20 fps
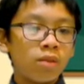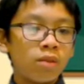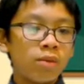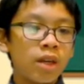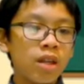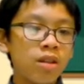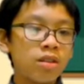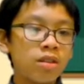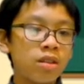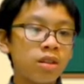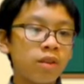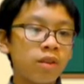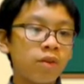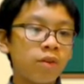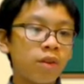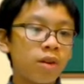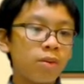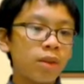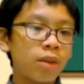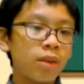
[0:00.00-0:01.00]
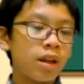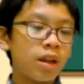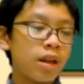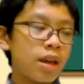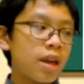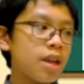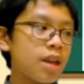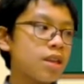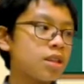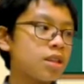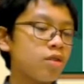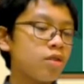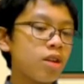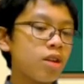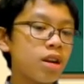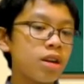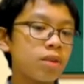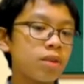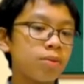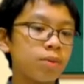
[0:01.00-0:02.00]
By using the formula A
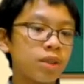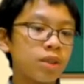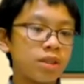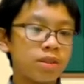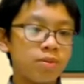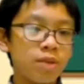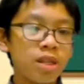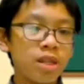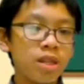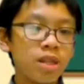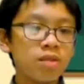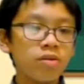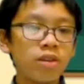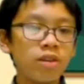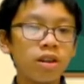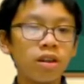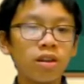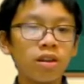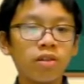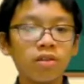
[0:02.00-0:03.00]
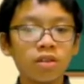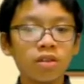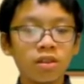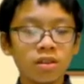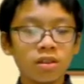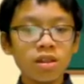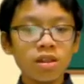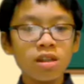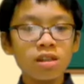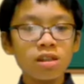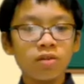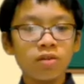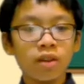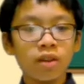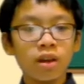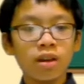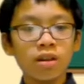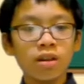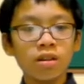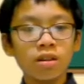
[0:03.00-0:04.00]
squared plus B squared equals to C
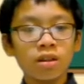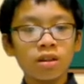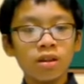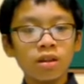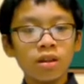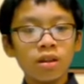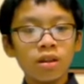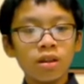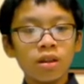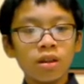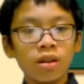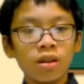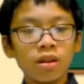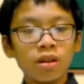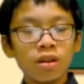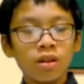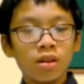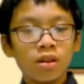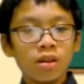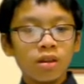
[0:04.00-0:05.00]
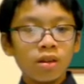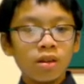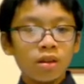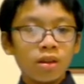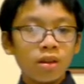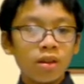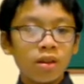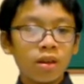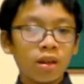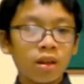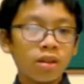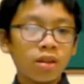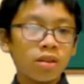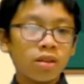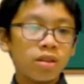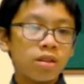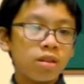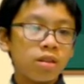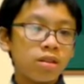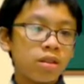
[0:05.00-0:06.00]
squared, you can,
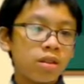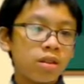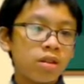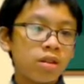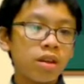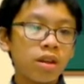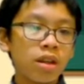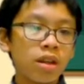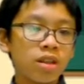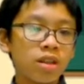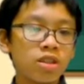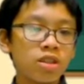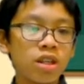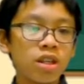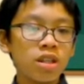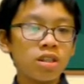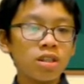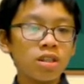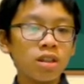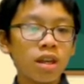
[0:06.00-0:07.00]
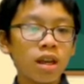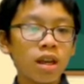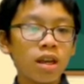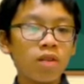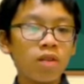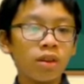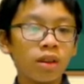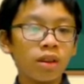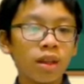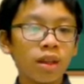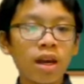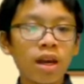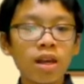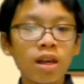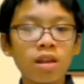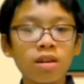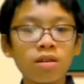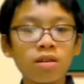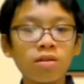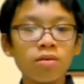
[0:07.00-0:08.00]
you can exchange A with
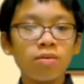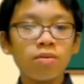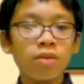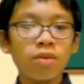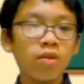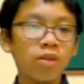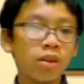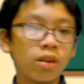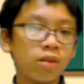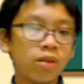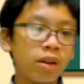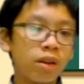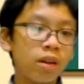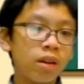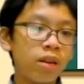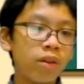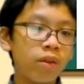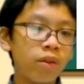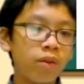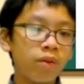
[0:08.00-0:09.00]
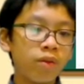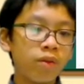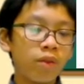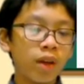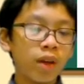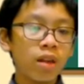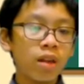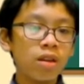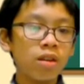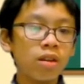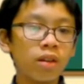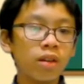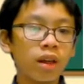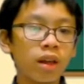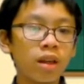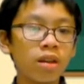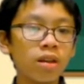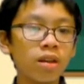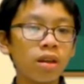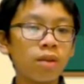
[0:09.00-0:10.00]
9, B with 12, and you'll
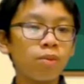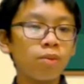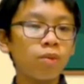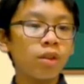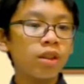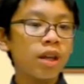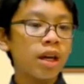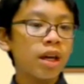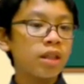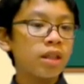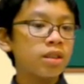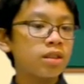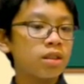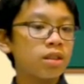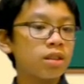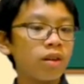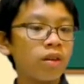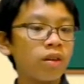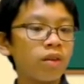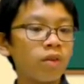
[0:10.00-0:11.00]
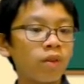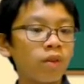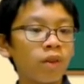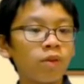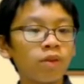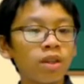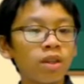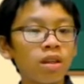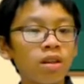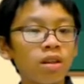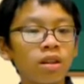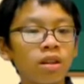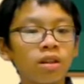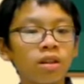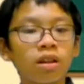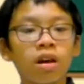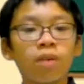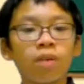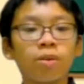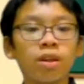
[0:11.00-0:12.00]
end up with the answer 15
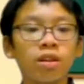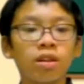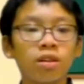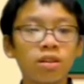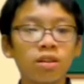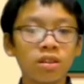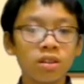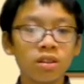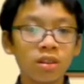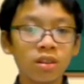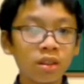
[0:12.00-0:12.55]
kilometers.